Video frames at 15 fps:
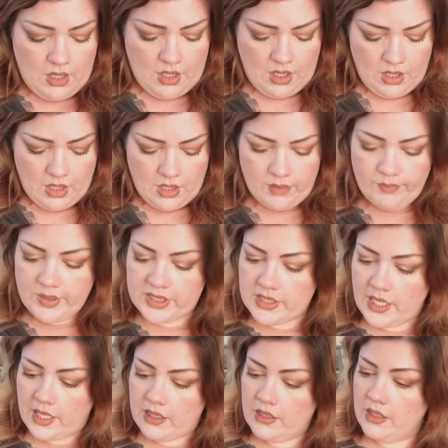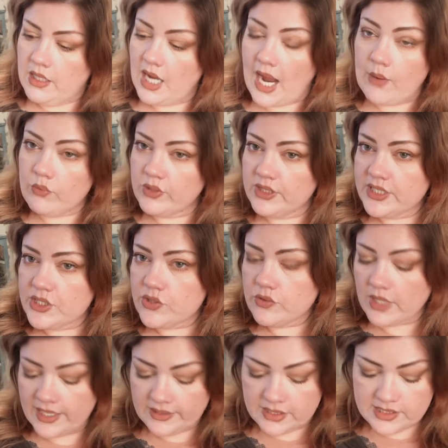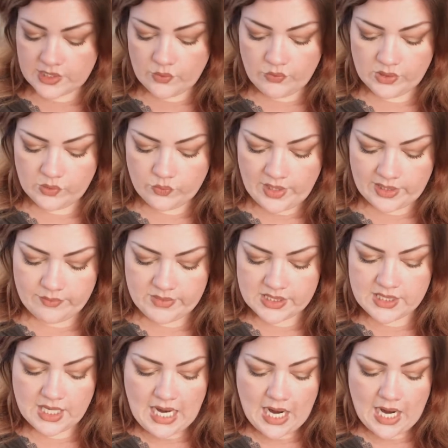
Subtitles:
But yeah, I really do like this. I really recommend it.